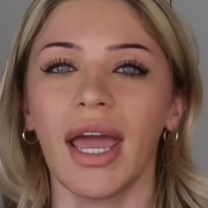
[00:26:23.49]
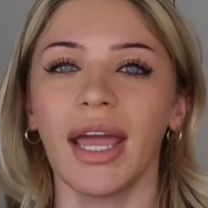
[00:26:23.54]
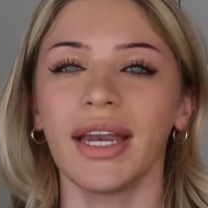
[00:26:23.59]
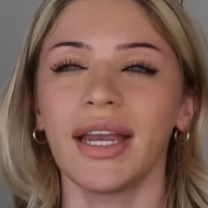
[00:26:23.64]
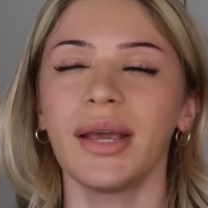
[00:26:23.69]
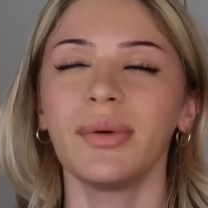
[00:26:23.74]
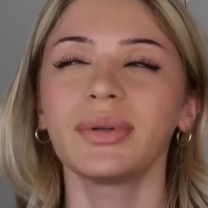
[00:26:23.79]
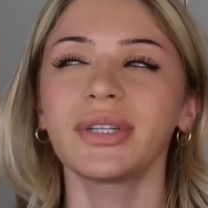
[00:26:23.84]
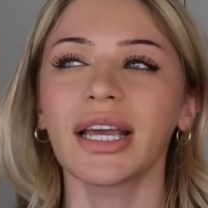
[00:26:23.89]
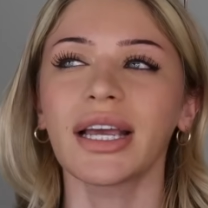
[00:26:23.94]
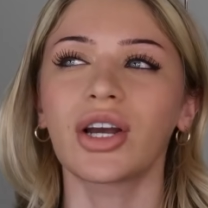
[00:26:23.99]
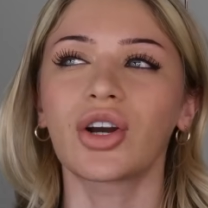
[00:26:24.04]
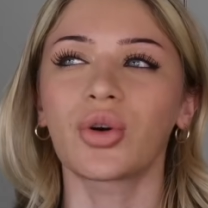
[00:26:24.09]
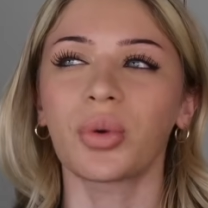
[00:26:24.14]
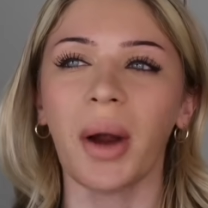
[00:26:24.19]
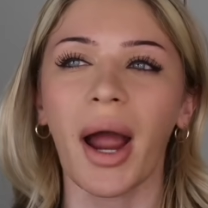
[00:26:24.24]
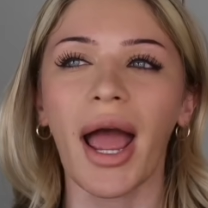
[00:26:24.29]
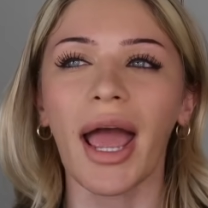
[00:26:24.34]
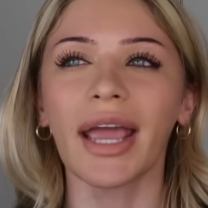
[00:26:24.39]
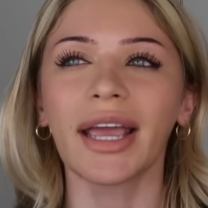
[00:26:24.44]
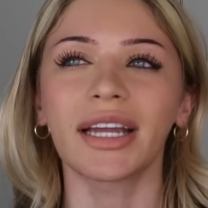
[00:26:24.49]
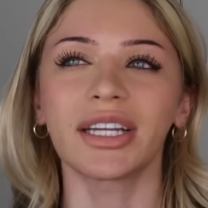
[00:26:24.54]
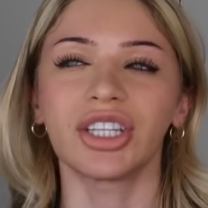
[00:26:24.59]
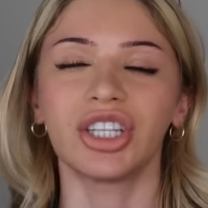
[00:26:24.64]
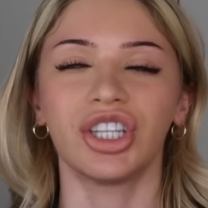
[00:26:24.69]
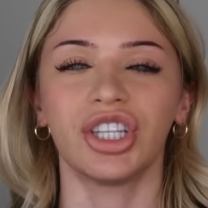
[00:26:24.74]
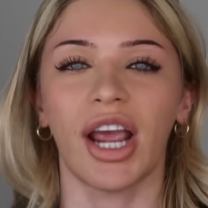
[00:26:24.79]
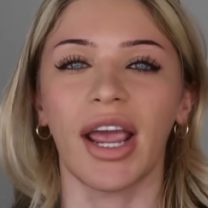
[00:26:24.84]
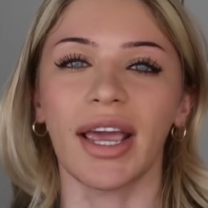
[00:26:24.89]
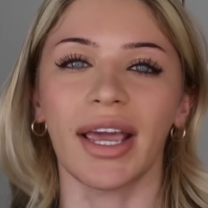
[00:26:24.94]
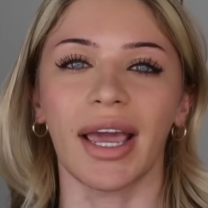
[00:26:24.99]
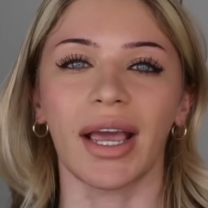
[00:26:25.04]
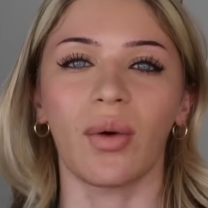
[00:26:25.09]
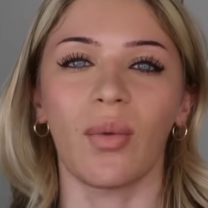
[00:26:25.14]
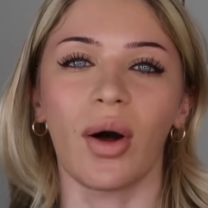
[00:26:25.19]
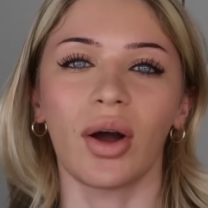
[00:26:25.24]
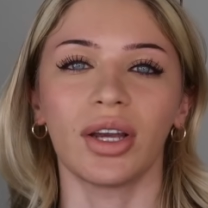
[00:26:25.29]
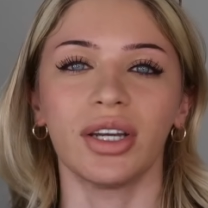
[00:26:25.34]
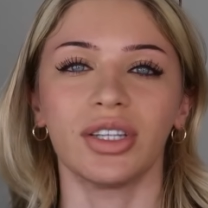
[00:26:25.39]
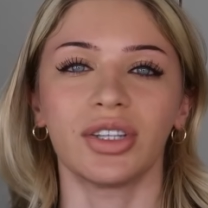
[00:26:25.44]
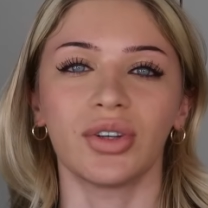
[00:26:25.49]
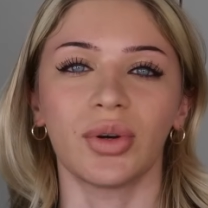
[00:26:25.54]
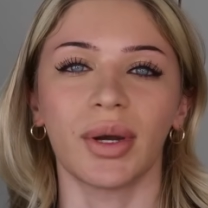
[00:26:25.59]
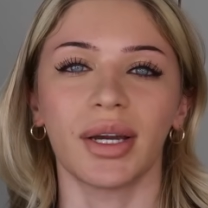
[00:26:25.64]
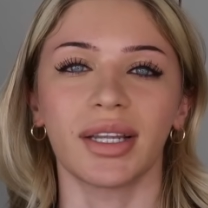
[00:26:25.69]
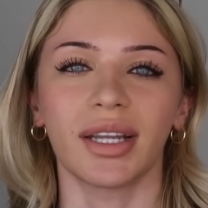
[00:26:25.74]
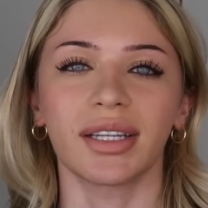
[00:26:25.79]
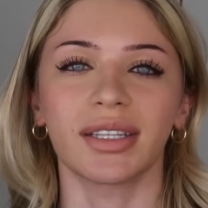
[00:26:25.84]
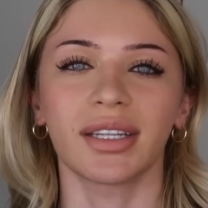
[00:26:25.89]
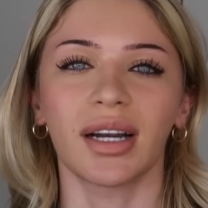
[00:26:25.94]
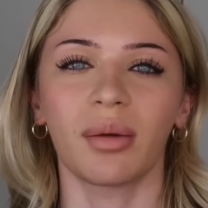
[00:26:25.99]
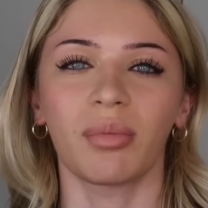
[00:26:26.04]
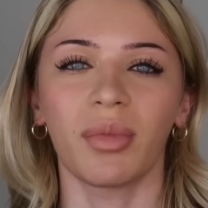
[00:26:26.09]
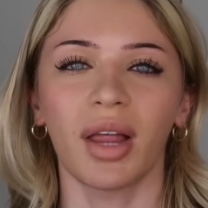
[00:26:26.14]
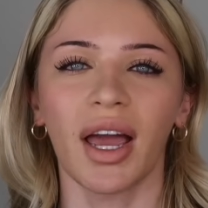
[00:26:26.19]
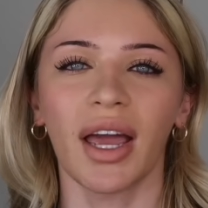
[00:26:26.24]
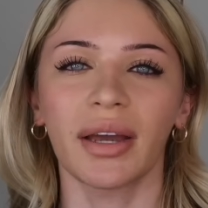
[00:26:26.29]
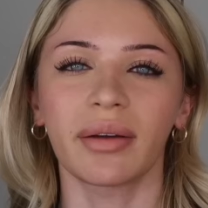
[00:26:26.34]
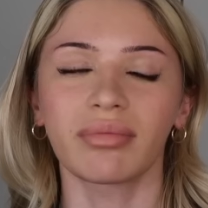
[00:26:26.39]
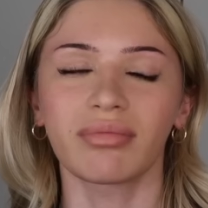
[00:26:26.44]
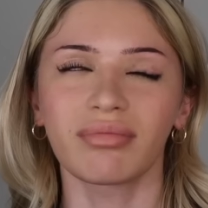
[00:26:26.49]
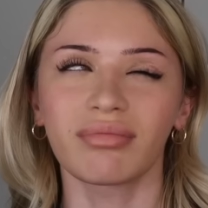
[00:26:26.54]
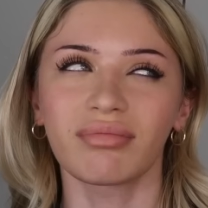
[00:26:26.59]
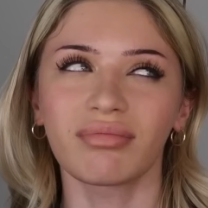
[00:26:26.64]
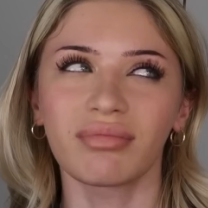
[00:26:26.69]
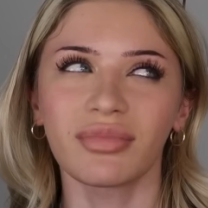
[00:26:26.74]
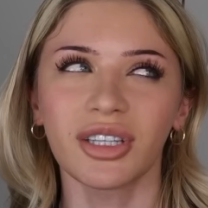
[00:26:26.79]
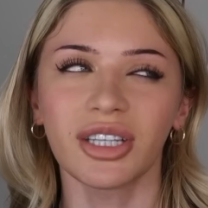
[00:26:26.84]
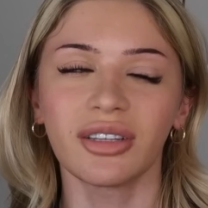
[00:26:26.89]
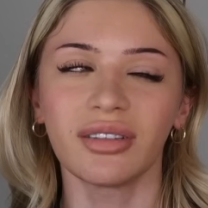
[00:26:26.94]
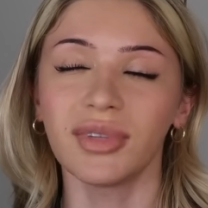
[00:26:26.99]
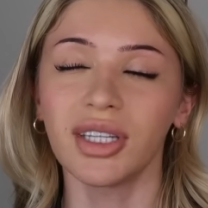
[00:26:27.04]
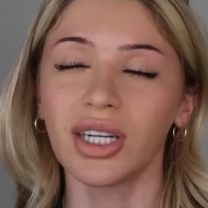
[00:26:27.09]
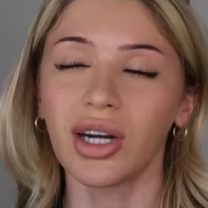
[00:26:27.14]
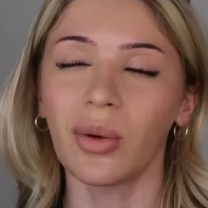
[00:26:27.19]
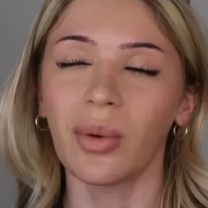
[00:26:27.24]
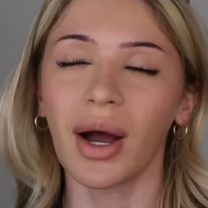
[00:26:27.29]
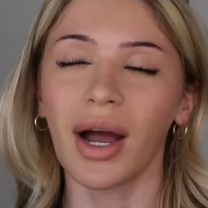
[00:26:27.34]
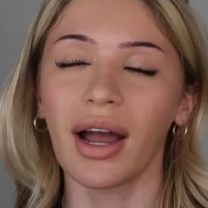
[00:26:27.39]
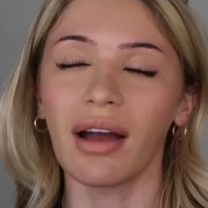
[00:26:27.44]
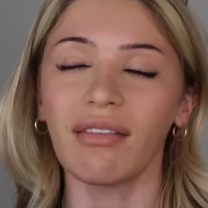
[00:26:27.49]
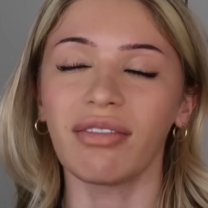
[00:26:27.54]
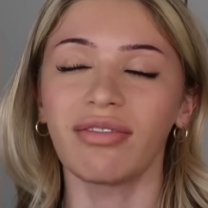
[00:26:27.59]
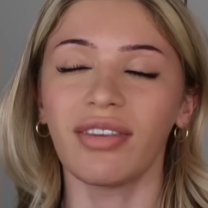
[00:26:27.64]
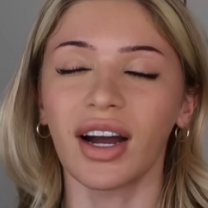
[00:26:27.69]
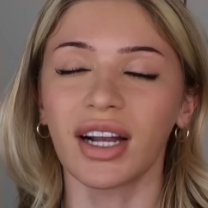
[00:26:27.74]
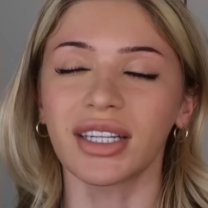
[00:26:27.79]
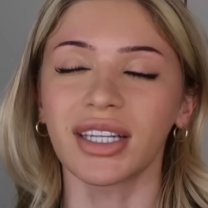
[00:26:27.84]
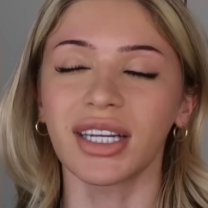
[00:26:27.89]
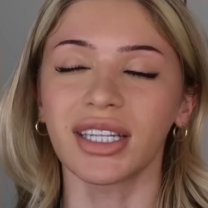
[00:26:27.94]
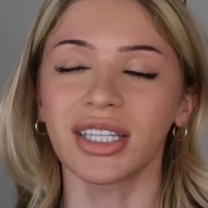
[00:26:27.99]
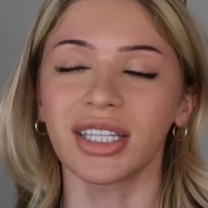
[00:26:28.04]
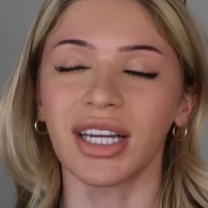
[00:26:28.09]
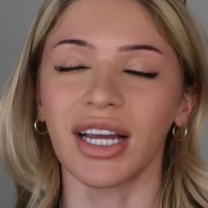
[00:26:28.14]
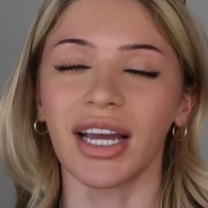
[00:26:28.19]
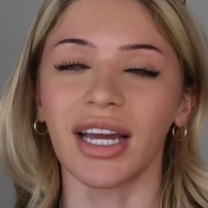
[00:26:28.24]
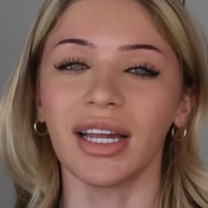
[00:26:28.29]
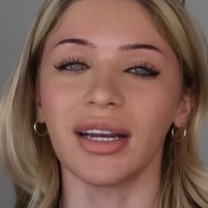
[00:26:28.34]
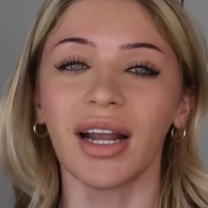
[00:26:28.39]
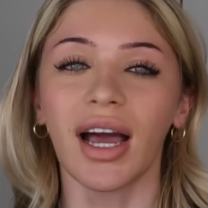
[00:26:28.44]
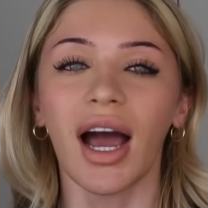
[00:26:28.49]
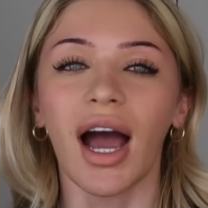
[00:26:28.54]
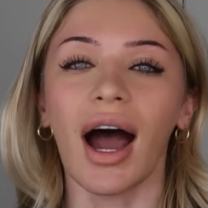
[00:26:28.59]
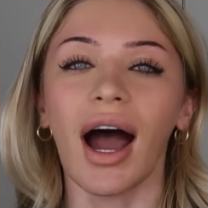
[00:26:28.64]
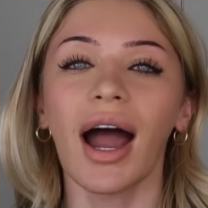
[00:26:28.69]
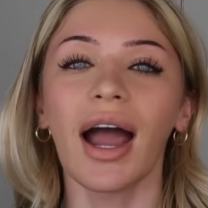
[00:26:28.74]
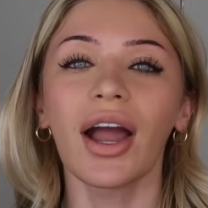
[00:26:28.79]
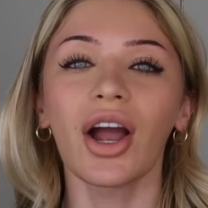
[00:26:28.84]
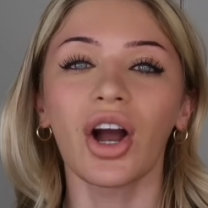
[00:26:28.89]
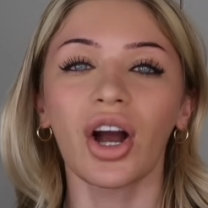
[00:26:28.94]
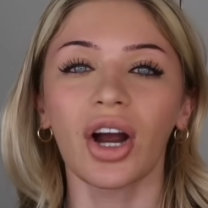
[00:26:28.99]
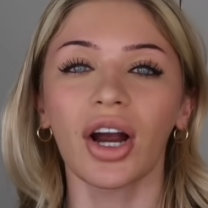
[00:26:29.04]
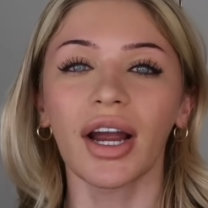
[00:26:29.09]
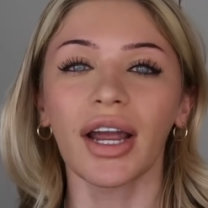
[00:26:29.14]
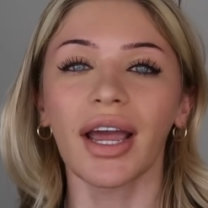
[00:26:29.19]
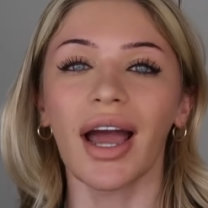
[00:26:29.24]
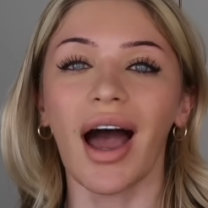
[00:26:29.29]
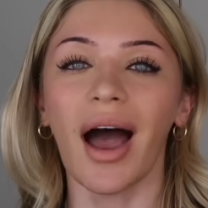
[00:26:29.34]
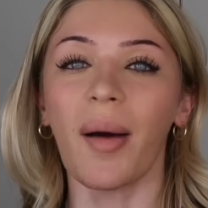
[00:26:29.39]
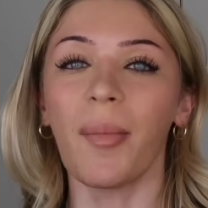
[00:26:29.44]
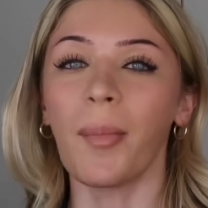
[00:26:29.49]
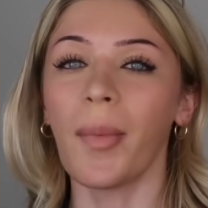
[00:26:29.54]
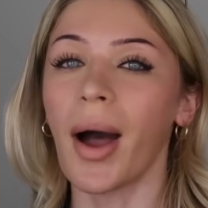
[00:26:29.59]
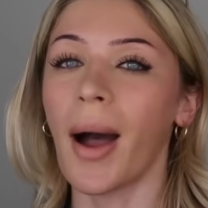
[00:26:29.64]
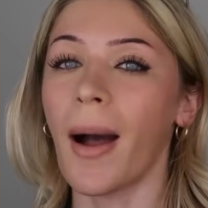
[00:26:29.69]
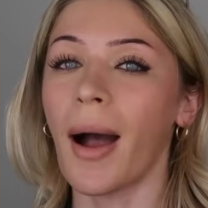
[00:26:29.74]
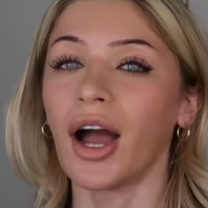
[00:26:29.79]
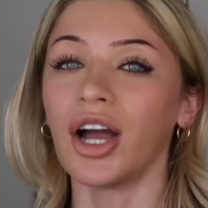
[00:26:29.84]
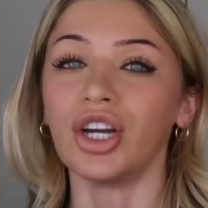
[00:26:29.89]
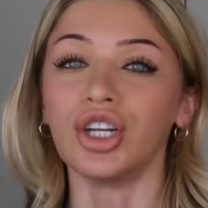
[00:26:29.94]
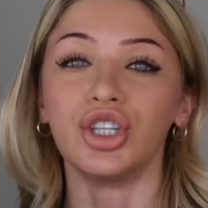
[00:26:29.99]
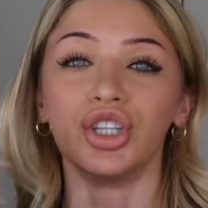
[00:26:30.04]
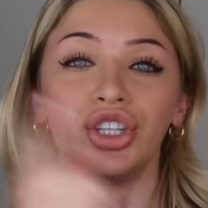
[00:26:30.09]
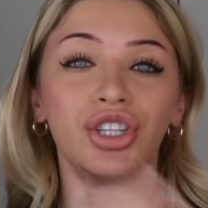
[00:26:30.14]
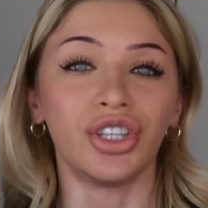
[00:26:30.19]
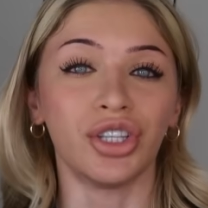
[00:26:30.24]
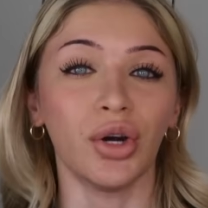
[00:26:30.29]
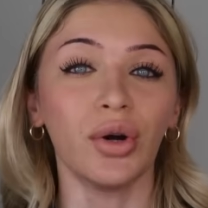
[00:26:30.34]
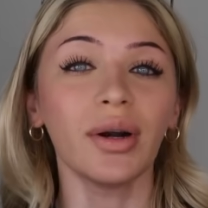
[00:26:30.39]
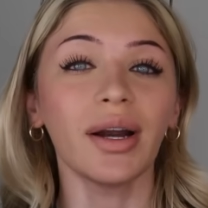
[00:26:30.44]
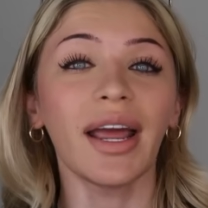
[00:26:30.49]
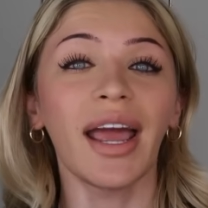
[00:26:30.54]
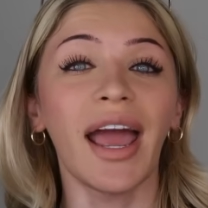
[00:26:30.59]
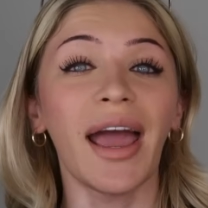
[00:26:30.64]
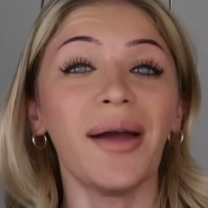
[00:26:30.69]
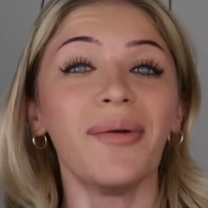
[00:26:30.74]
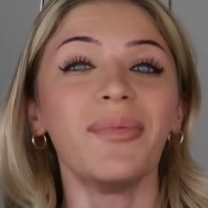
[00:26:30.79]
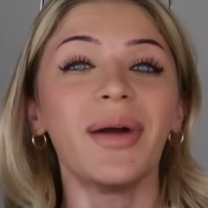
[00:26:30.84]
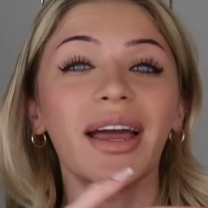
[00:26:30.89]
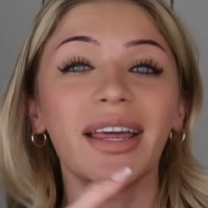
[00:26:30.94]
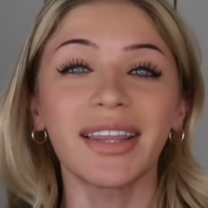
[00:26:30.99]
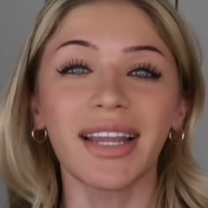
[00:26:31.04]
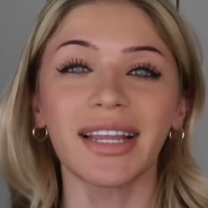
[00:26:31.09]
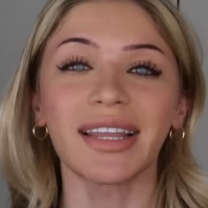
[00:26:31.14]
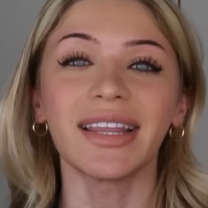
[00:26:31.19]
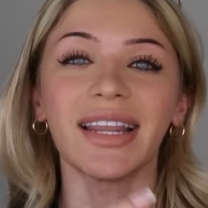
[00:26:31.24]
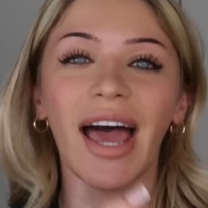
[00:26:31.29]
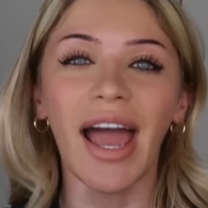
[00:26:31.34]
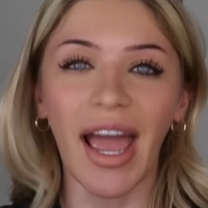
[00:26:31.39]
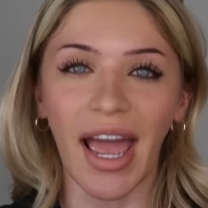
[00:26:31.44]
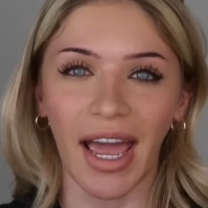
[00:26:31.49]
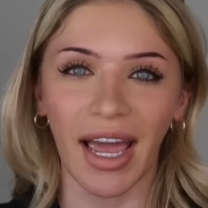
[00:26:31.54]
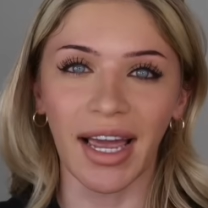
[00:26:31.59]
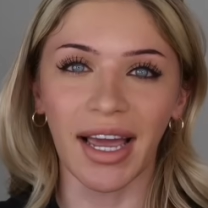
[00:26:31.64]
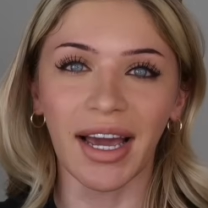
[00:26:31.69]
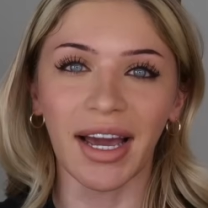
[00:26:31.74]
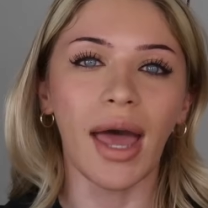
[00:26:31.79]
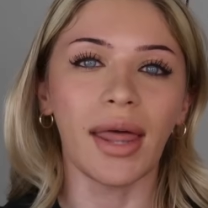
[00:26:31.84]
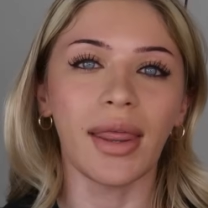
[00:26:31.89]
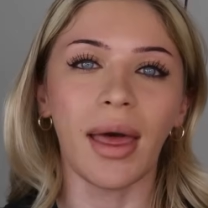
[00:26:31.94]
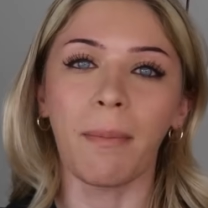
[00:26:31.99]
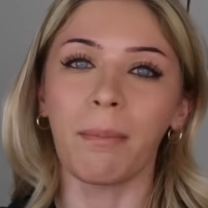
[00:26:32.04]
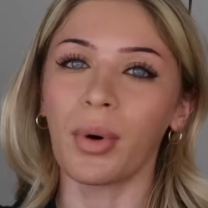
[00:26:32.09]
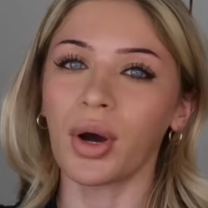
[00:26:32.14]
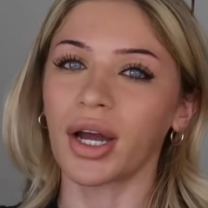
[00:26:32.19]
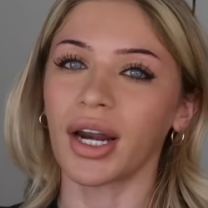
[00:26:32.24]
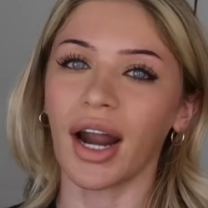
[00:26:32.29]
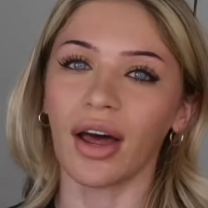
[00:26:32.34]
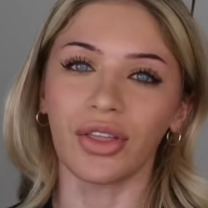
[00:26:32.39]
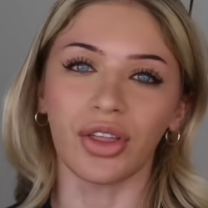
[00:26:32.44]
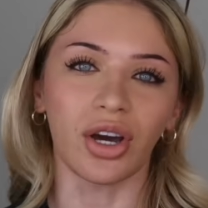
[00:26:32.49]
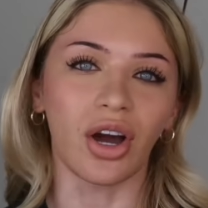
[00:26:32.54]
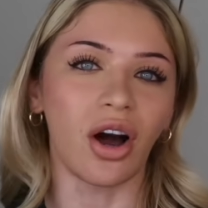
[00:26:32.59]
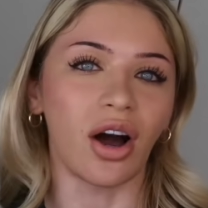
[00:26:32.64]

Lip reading: And he was like crying and shaking while he's doing this. And I'm like, you know what? Fuck this shit. I hurry up, shoot him in the leg, and then book it out the